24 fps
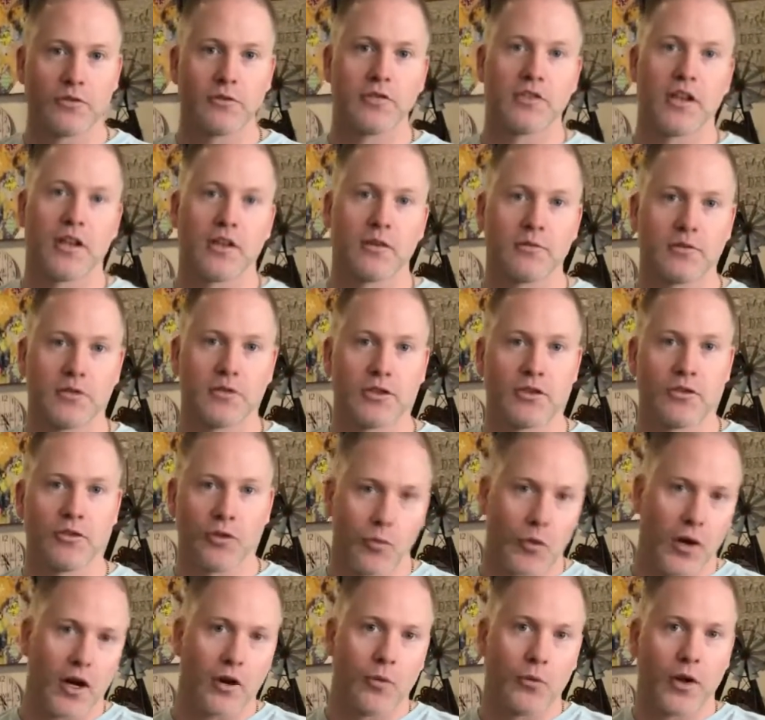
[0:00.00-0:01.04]
we tell them to do the
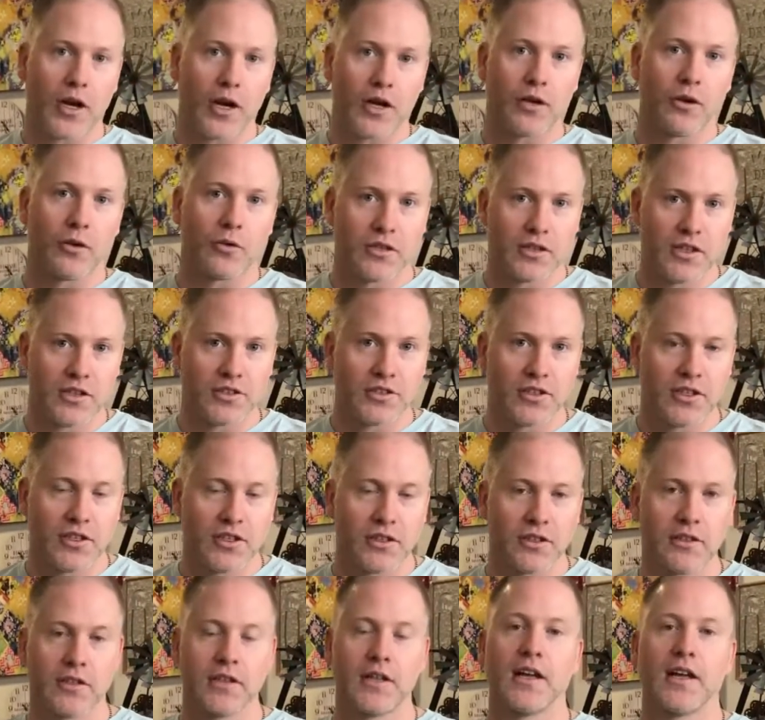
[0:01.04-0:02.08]
wet on wet coat this
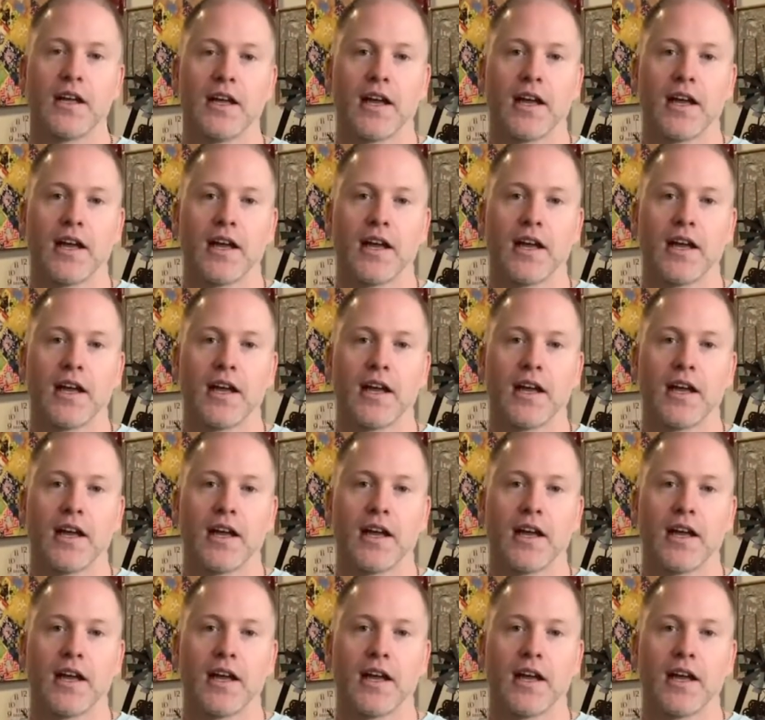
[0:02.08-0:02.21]
year